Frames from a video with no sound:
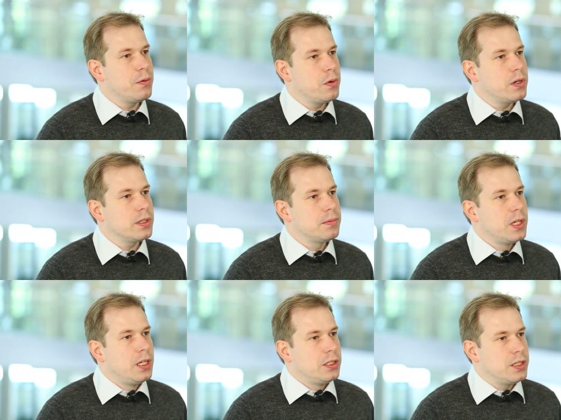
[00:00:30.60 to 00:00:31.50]
their work.
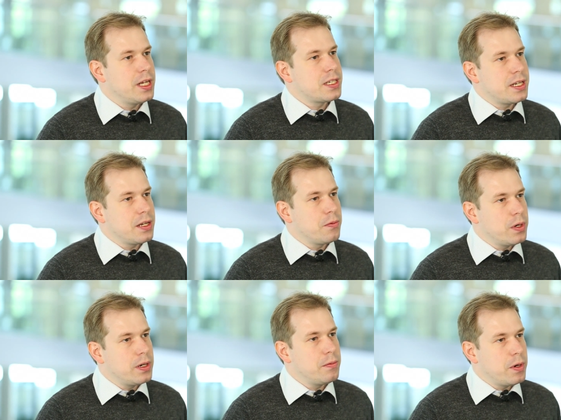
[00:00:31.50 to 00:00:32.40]
So that's, I think,
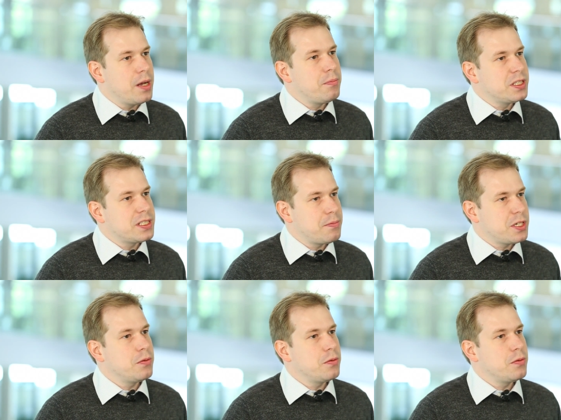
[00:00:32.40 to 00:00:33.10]
where, where EMBL steps